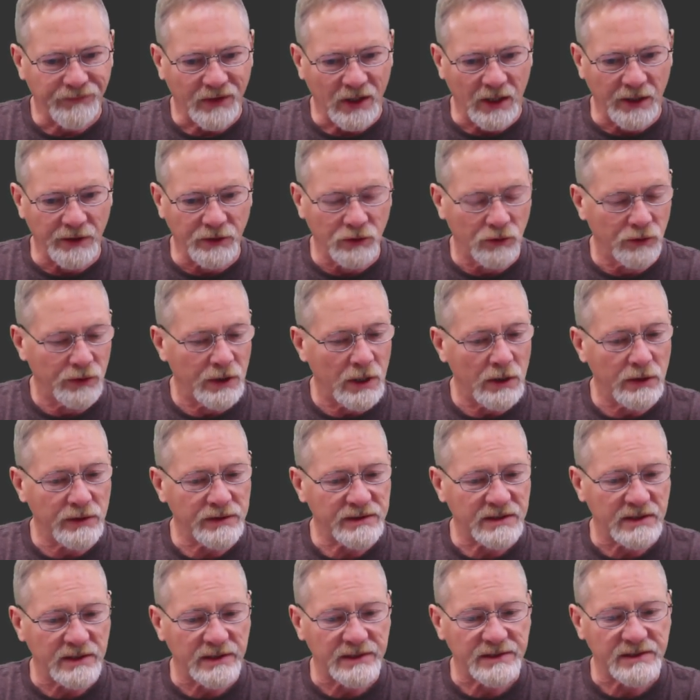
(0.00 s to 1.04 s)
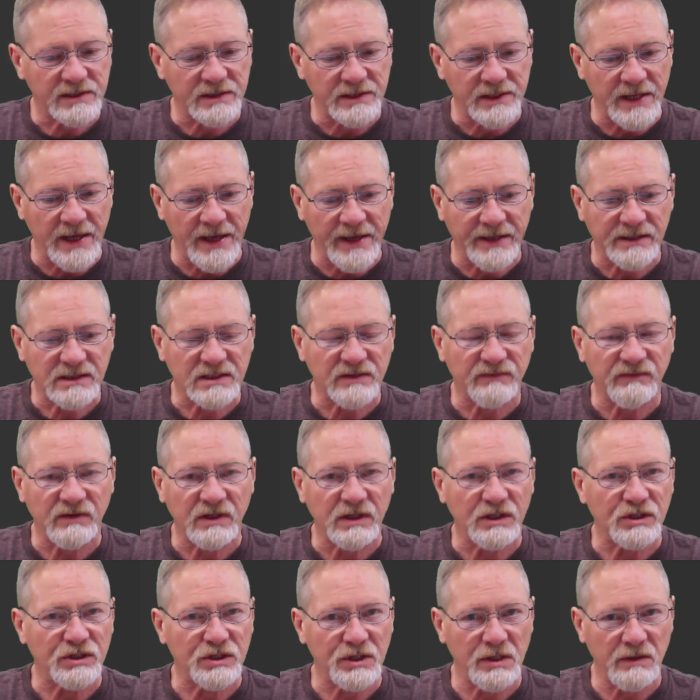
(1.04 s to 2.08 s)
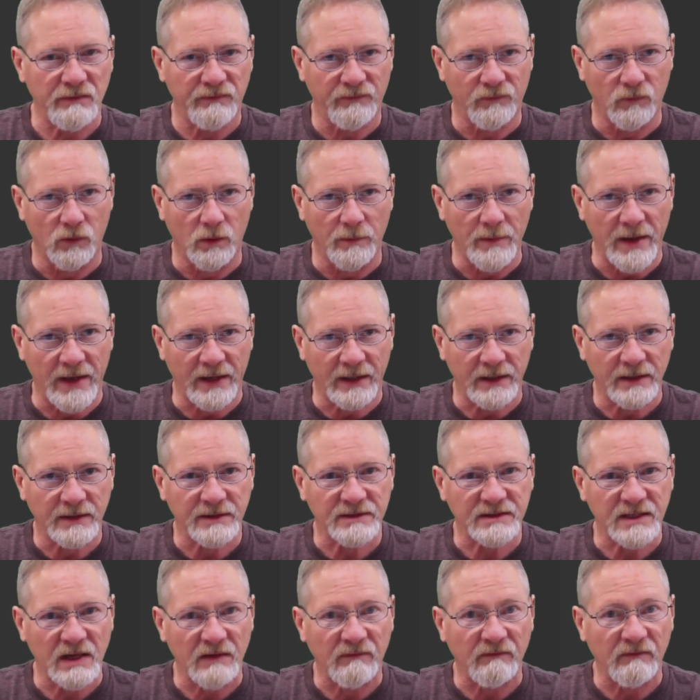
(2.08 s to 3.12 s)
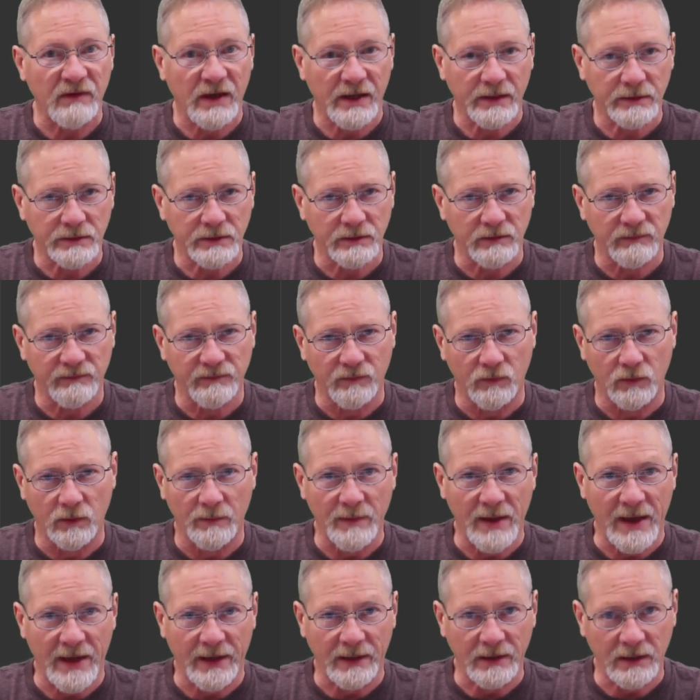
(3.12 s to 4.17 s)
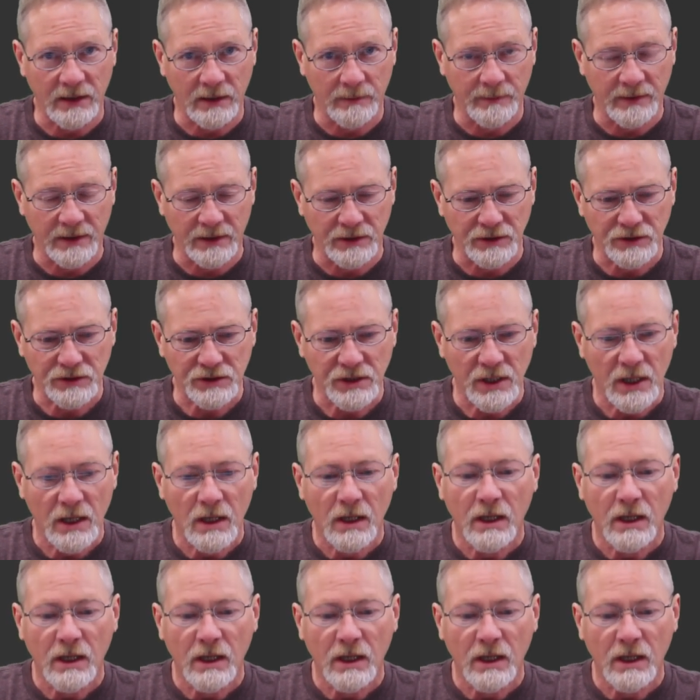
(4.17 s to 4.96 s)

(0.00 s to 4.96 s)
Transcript: And you'll notice that it's an S V G format. It is a vector format image.